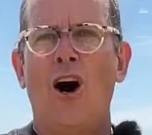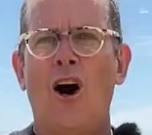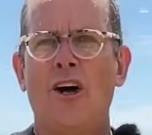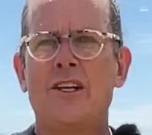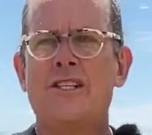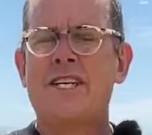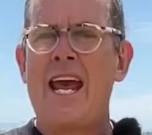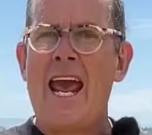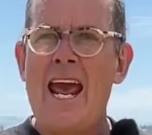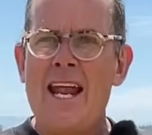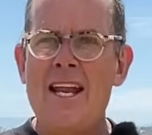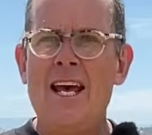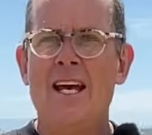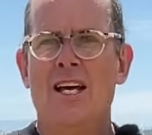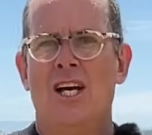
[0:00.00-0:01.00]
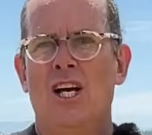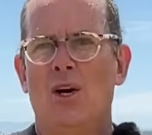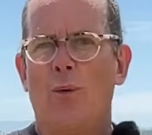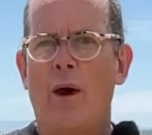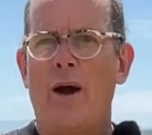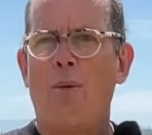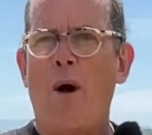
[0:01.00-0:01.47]
on 10.
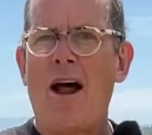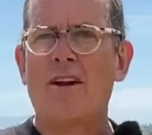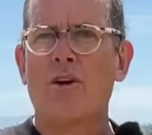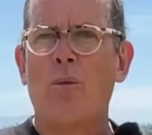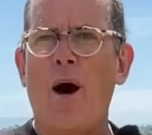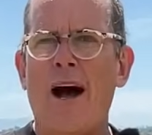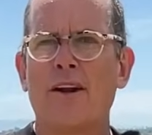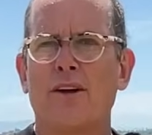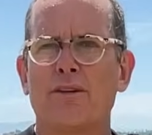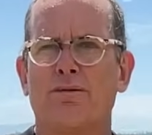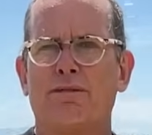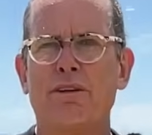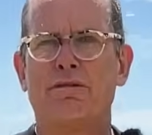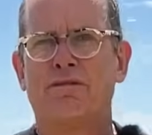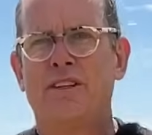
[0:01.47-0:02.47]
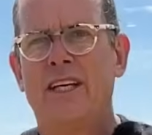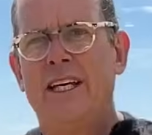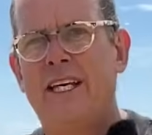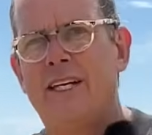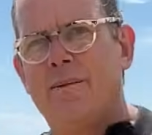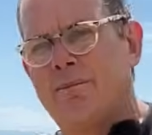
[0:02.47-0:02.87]
We're 1 to 1 on 15